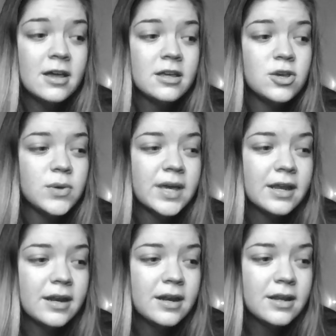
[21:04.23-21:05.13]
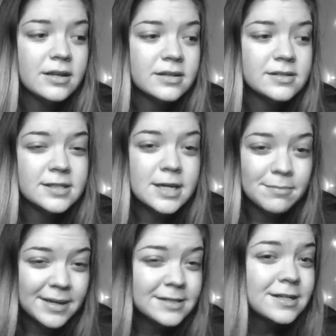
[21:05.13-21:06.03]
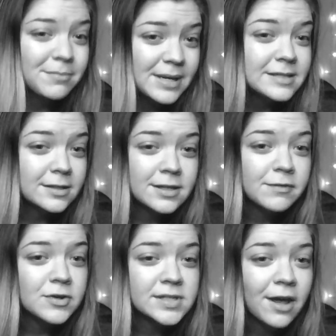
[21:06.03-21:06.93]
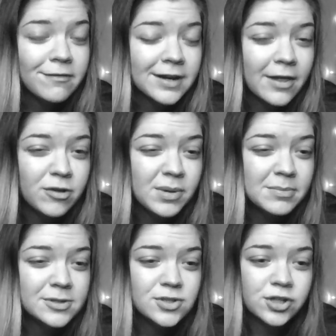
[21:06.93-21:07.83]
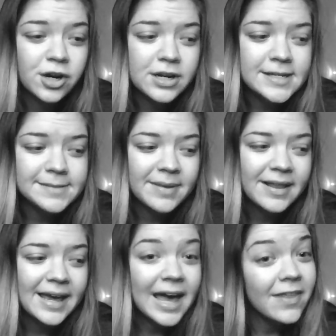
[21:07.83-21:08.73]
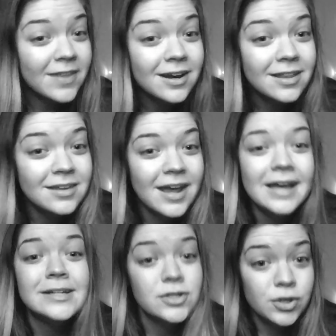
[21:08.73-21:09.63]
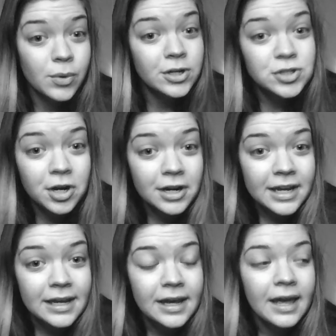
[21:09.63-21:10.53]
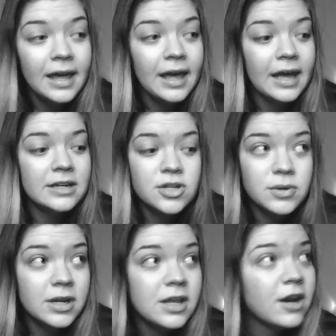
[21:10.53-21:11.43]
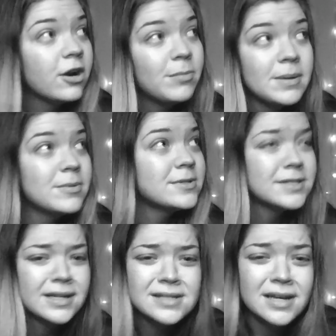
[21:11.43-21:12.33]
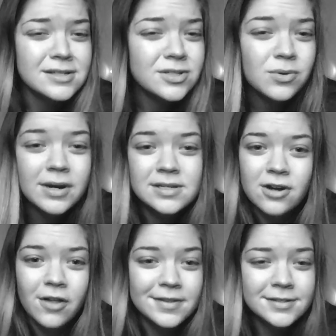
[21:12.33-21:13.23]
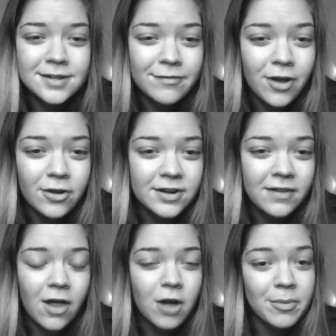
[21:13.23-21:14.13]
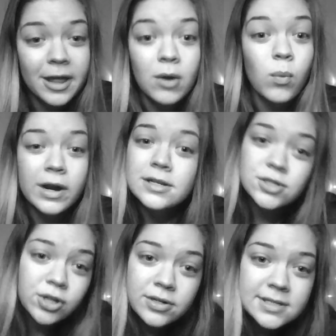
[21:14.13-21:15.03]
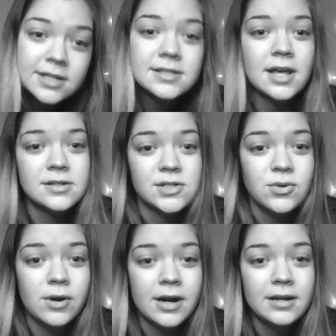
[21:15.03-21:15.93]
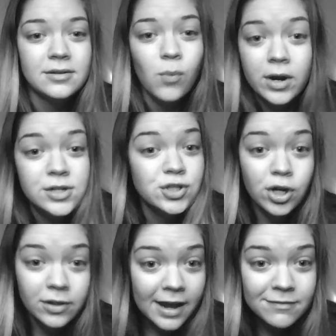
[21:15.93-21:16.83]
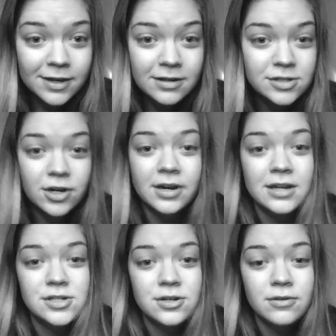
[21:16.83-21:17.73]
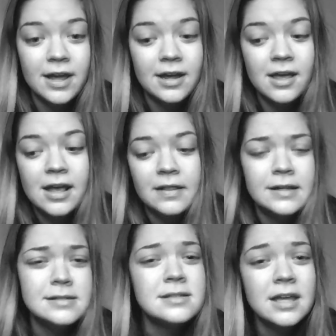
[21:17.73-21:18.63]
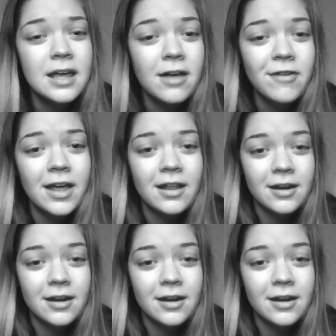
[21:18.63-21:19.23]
You can see bits and pieces of yourself in other people's journeys, but like at the end of the day, it's your journey, and you can hear people's success stories and all this stuff all day long. But like, what is your success story? What is your life gonna turn into? Like, let's think of it.